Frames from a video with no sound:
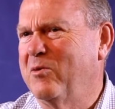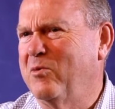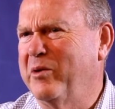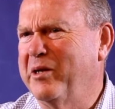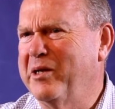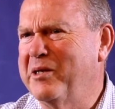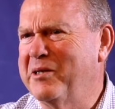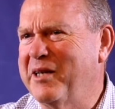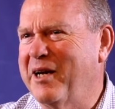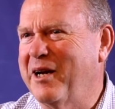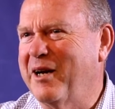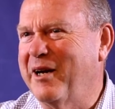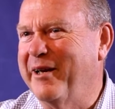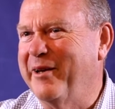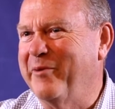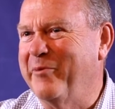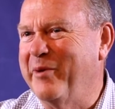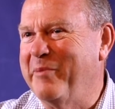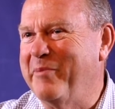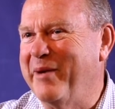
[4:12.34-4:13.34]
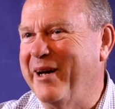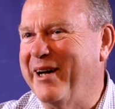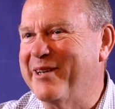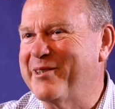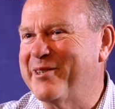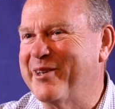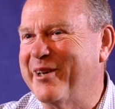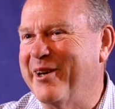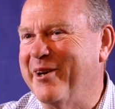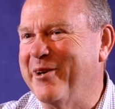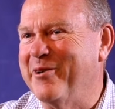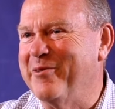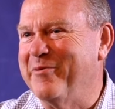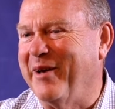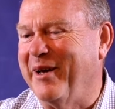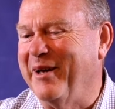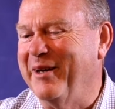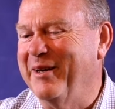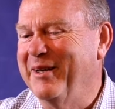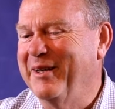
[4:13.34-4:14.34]
what exactly are we passing
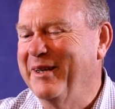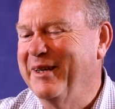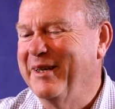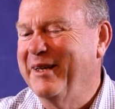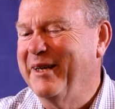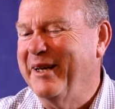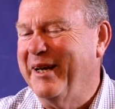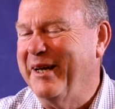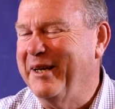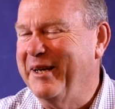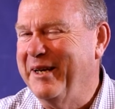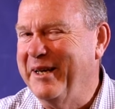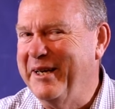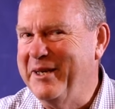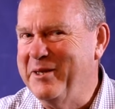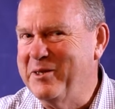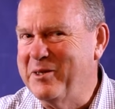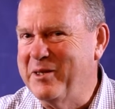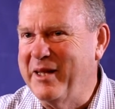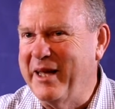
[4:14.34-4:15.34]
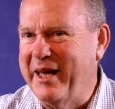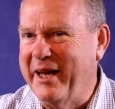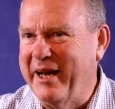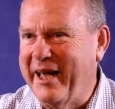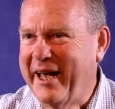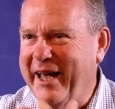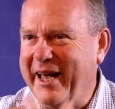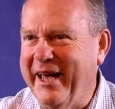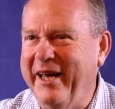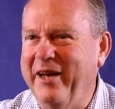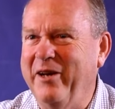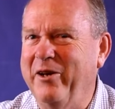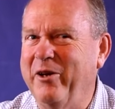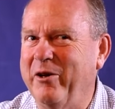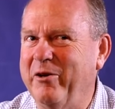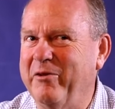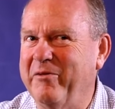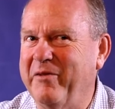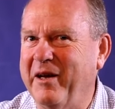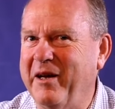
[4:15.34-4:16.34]
over? And is that
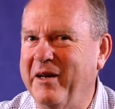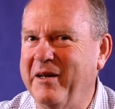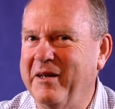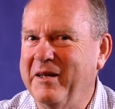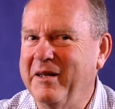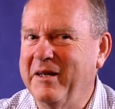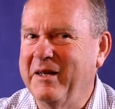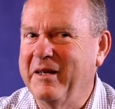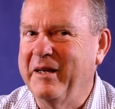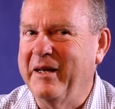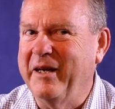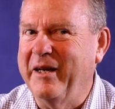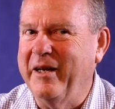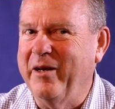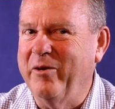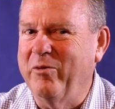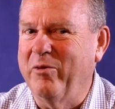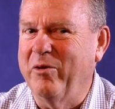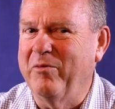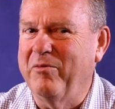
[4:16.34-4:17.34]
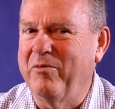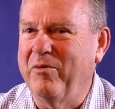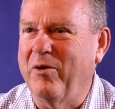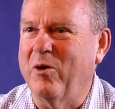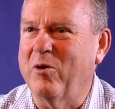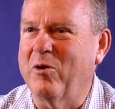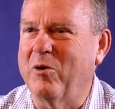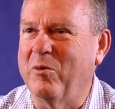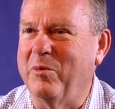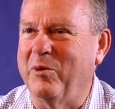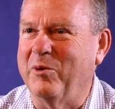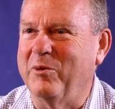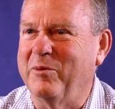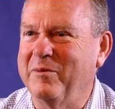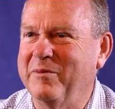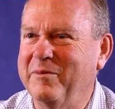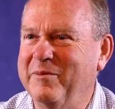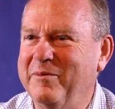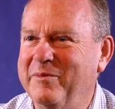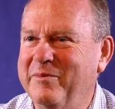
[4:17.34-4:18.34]
handover irrevocable?
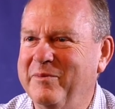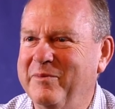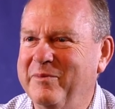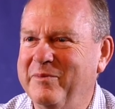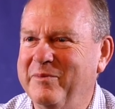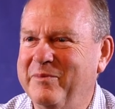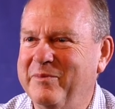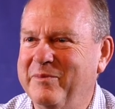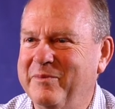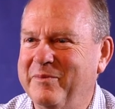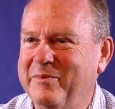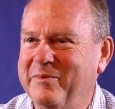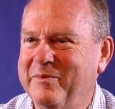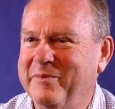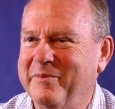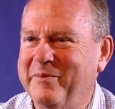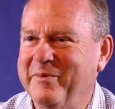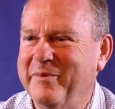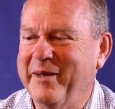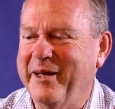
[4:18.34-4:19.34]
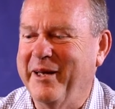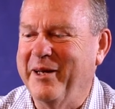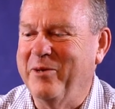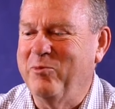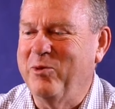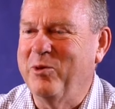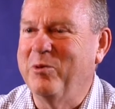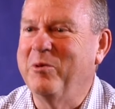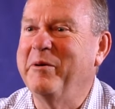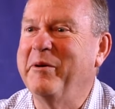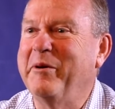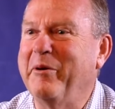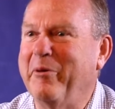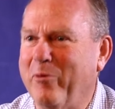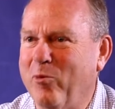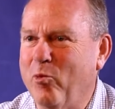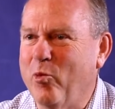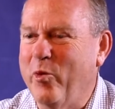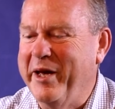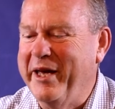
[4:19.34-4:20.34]
And will
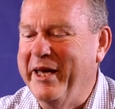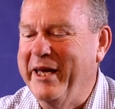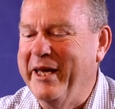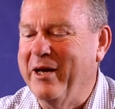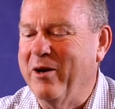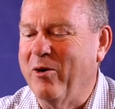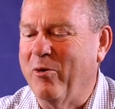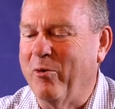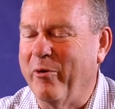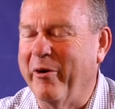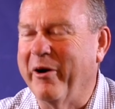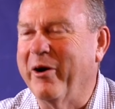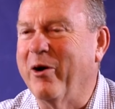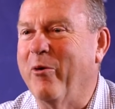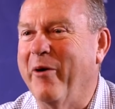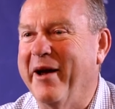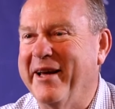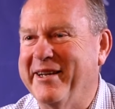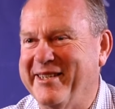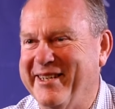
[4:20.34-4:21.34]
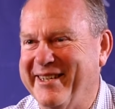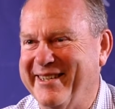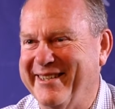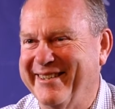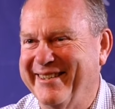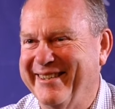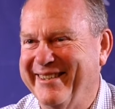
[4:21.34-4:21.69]
we regret it?